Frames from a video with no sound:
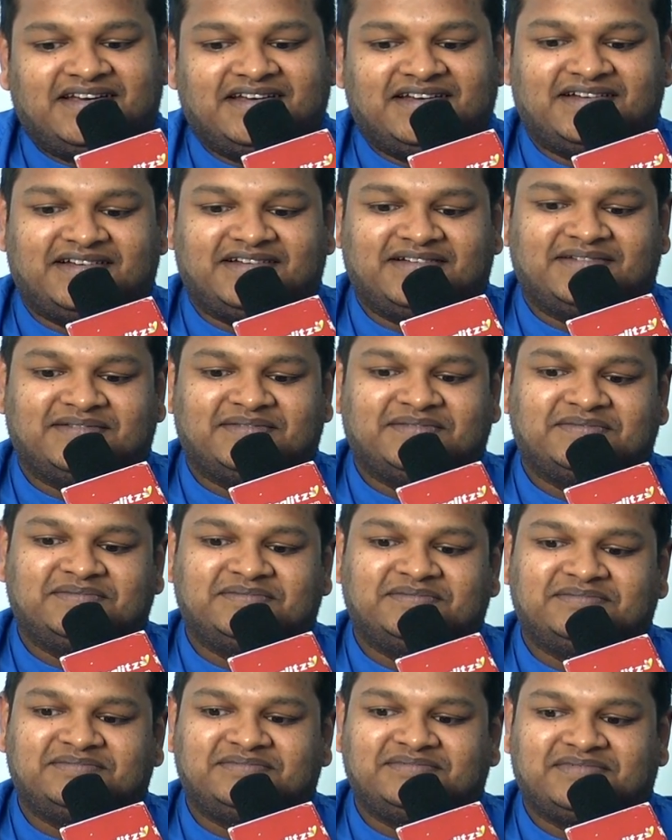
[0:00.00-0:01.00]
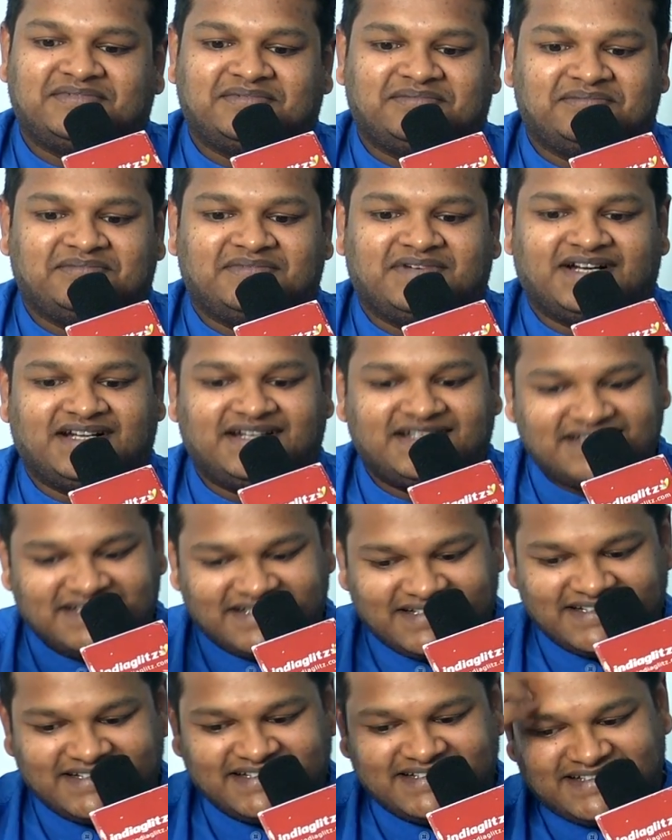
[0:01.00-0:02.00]

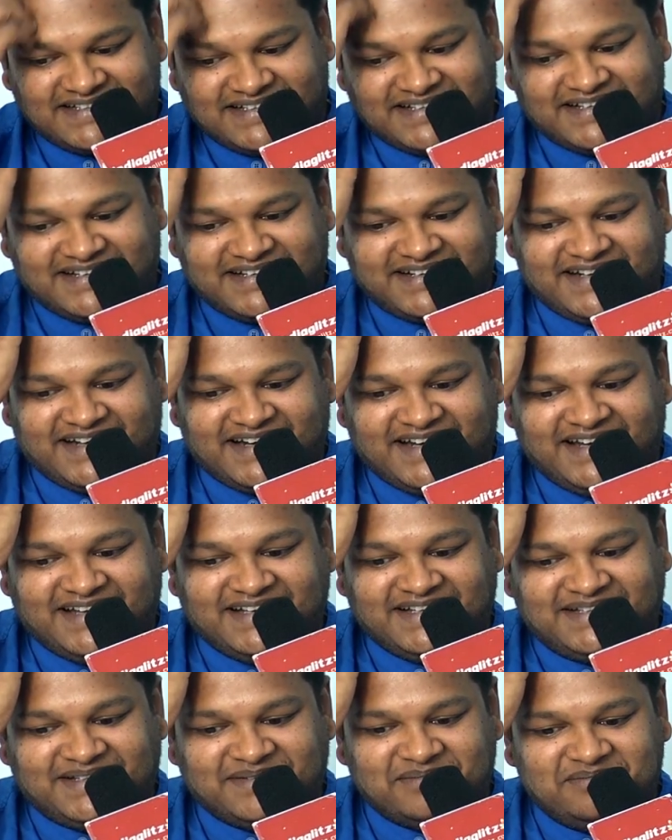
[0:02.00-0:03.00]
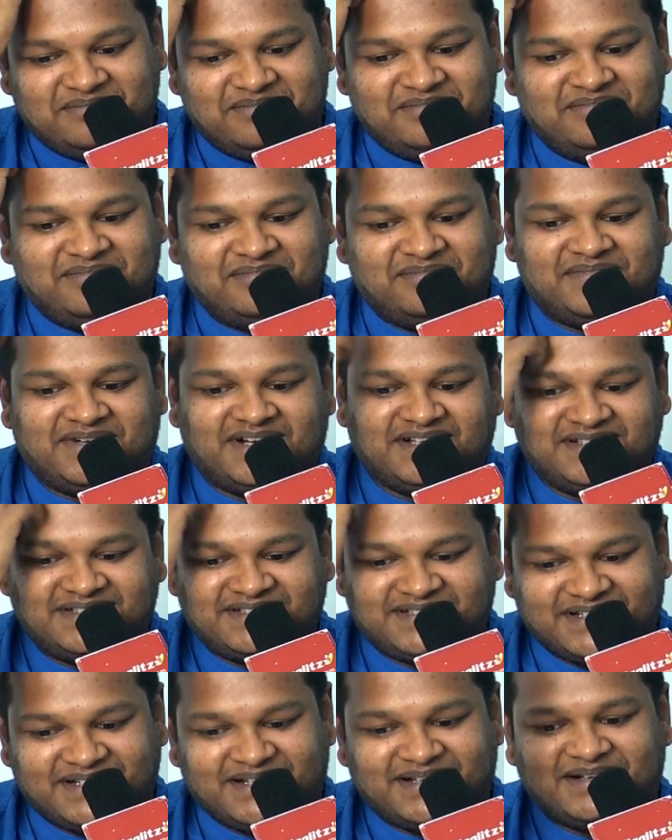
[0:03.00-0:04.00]
Ghantasala sir, and it's a Raja
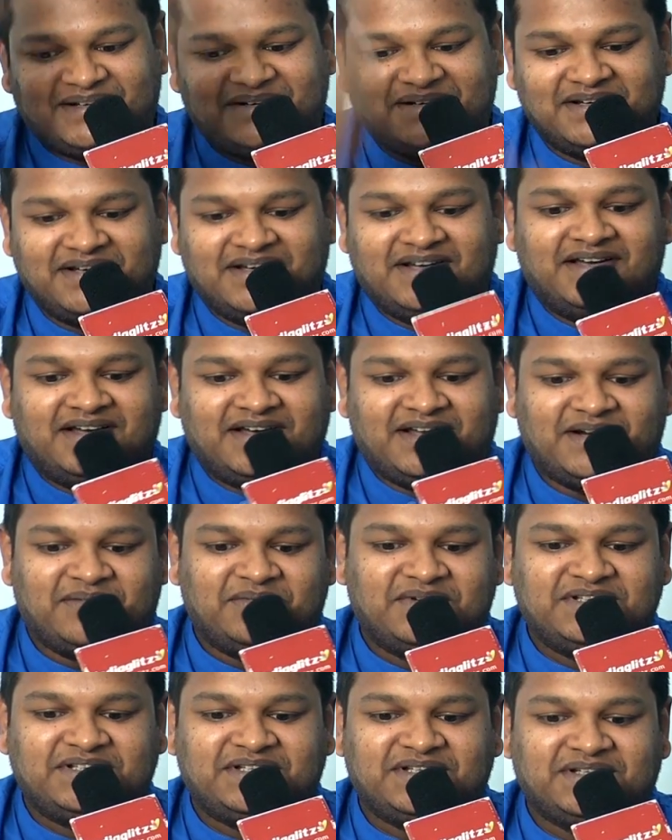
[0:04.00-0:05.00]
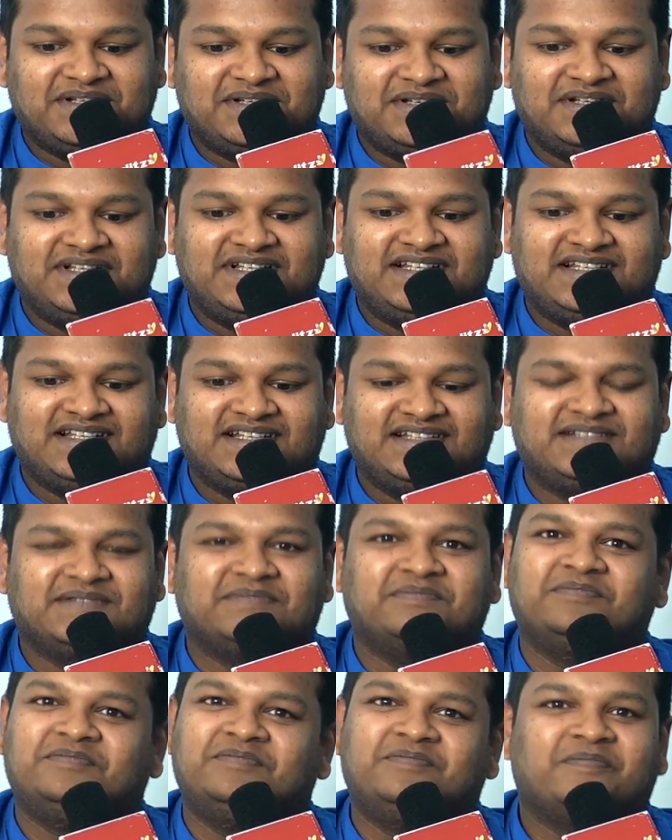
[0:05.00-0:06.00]
sir, Raman sir. It's a
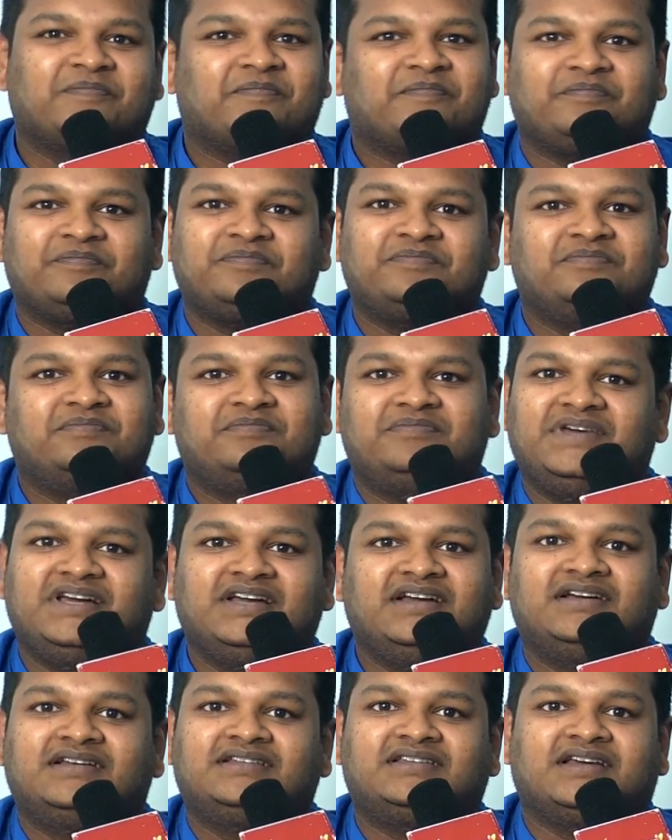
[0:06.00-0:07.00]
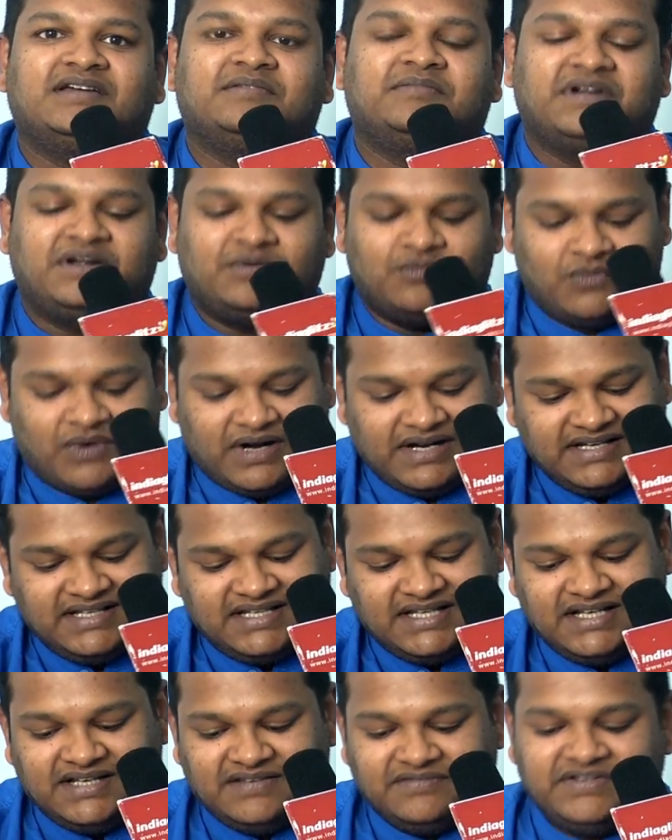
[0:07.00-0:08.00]
big thing. But one
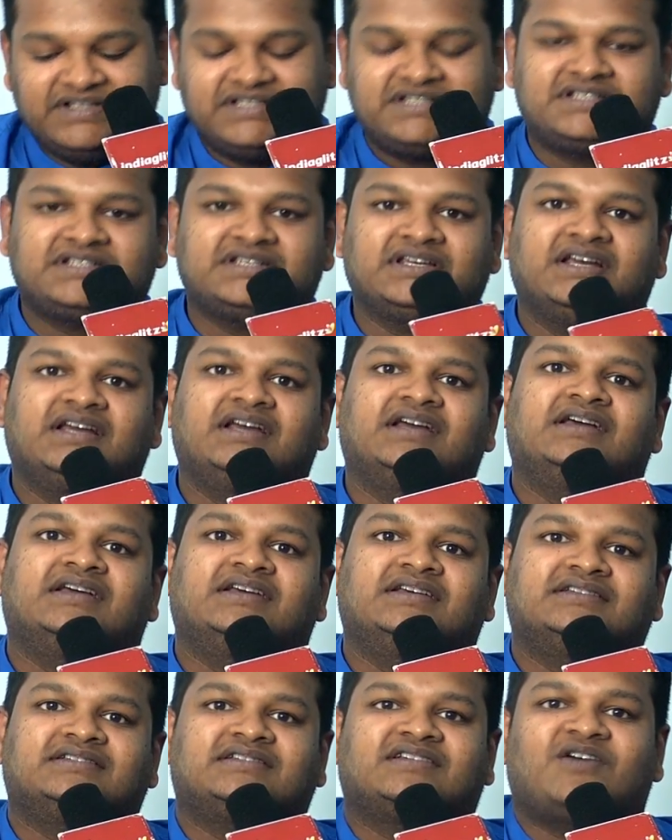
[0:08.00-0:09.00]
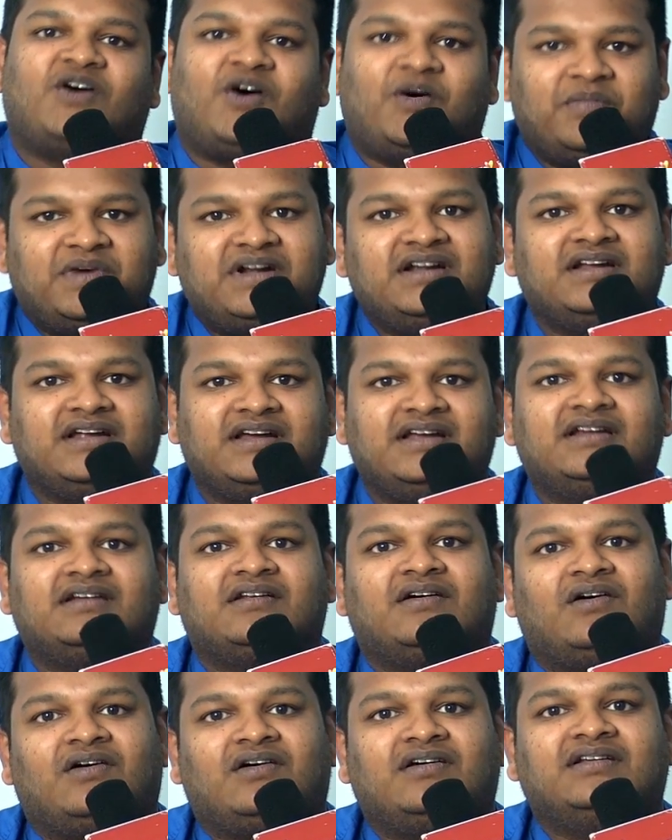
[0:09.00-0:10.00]
thing which is common in
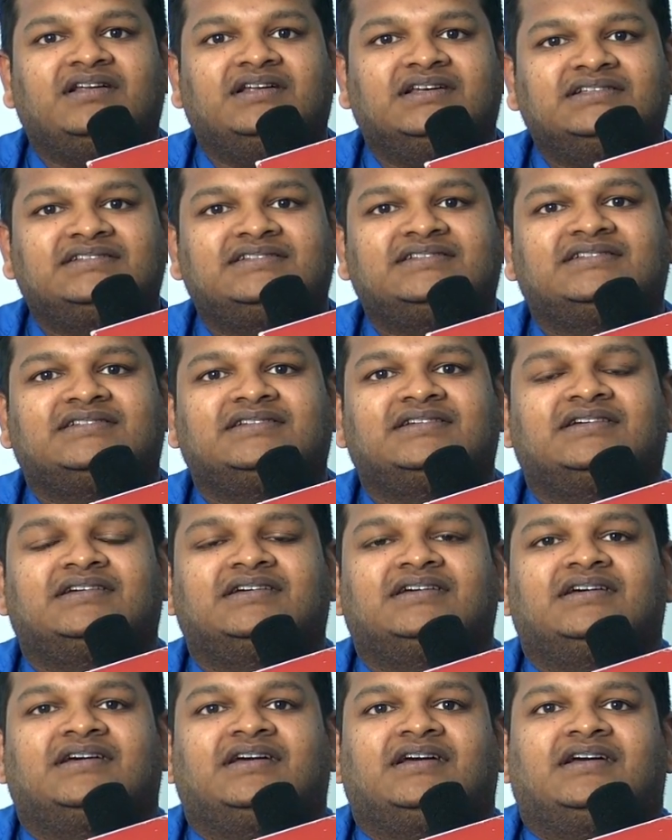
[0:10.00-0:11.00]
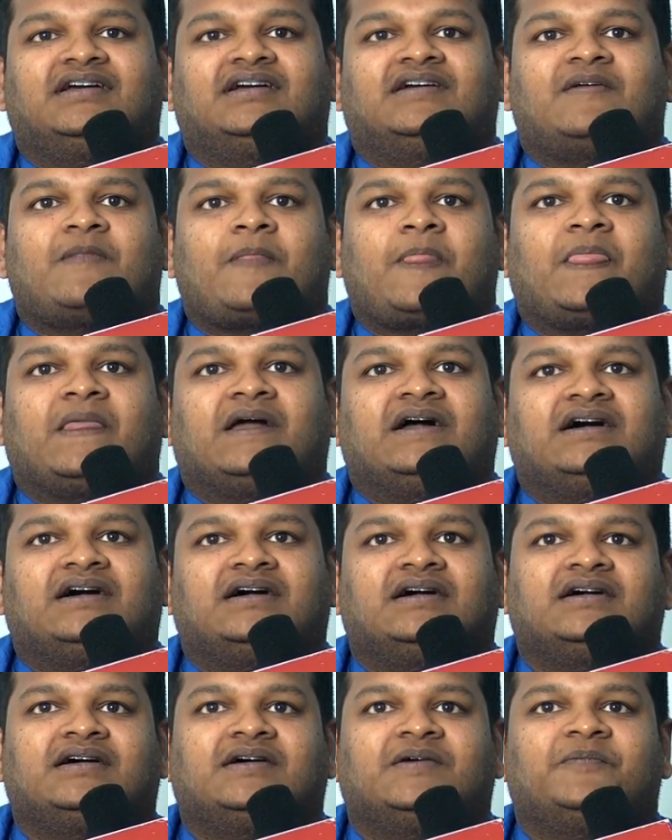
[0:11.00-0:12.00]
all is
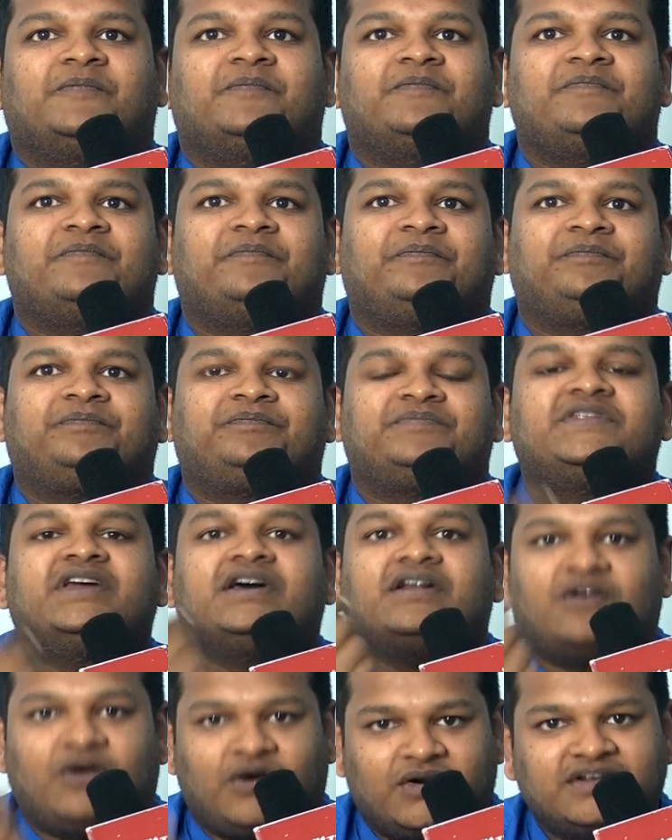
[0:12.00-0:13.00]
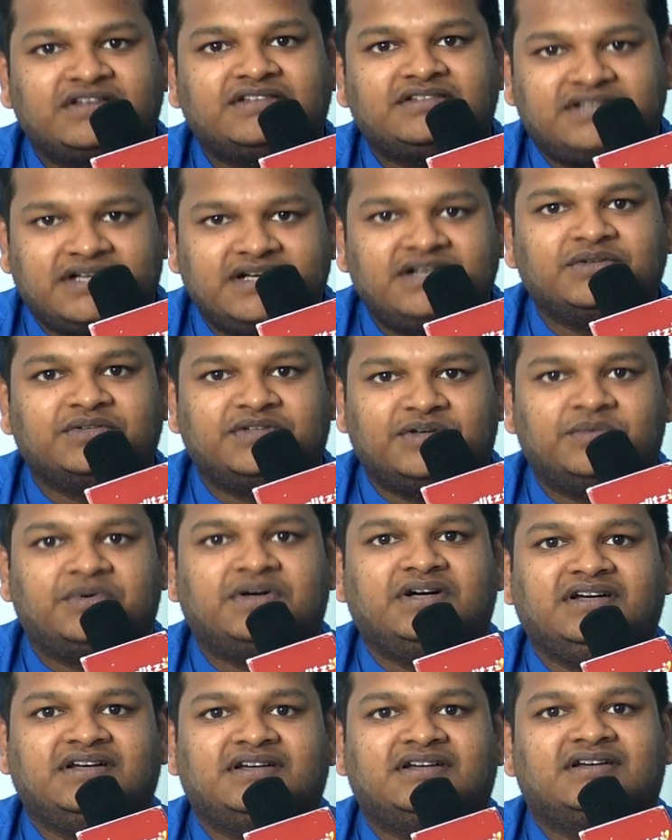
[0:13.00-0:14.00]
their honesty to the
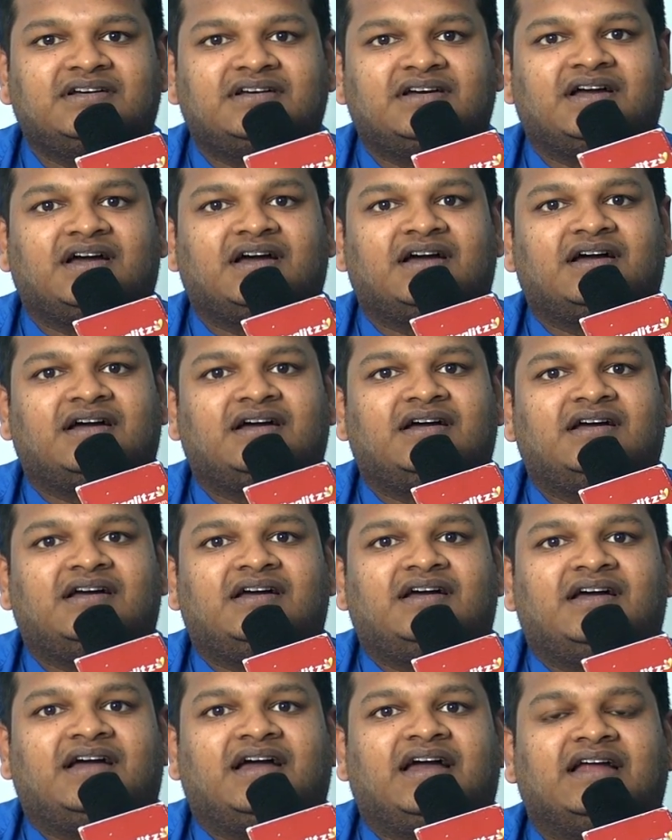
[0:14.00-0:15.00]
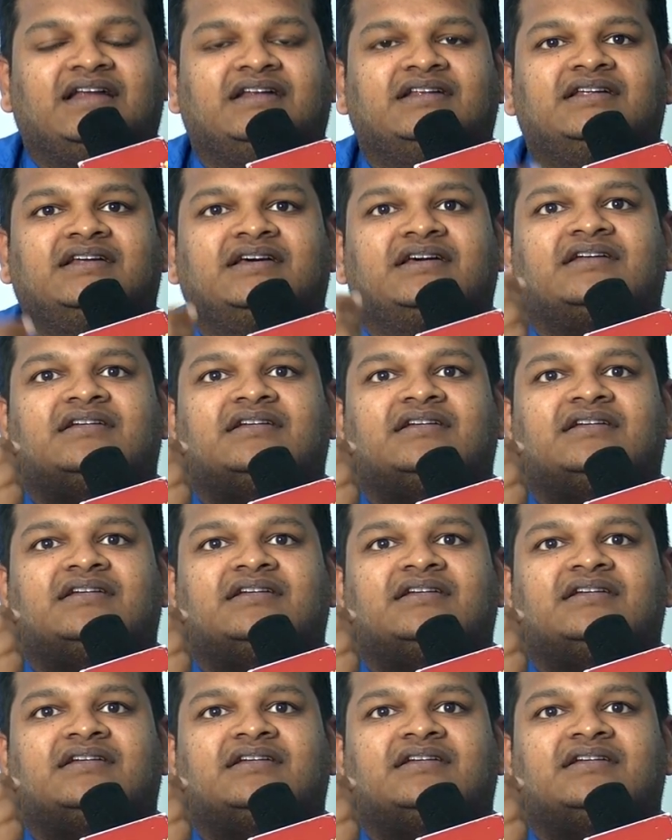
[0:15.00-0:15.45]
work, and